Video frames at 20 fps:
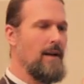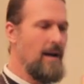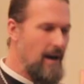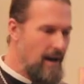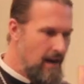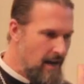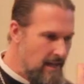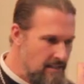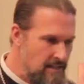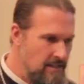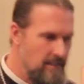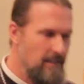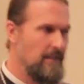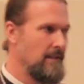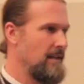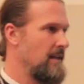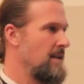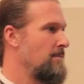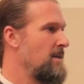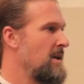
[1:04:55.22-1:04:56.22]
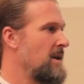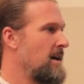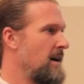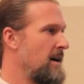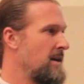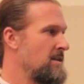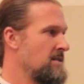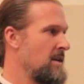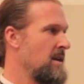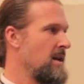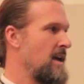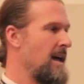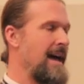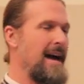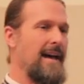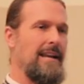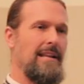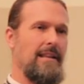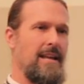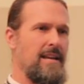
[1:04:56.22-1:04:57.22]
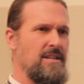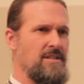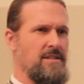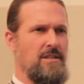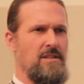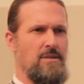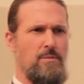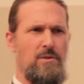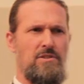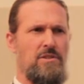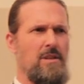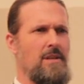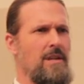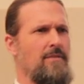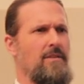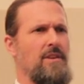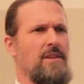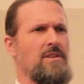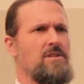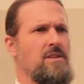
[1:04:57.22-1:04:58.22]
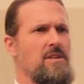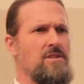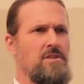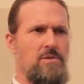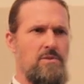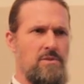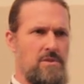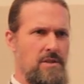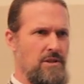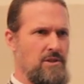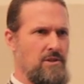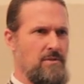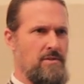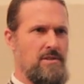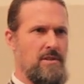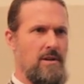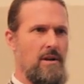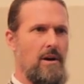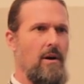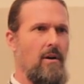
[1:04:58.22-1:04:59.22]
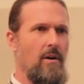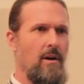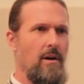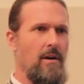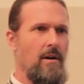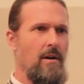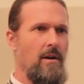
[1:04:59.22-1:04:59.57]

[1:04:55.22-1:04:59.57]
constantly, because adolescence, which didn't even exist 2 centuries ago,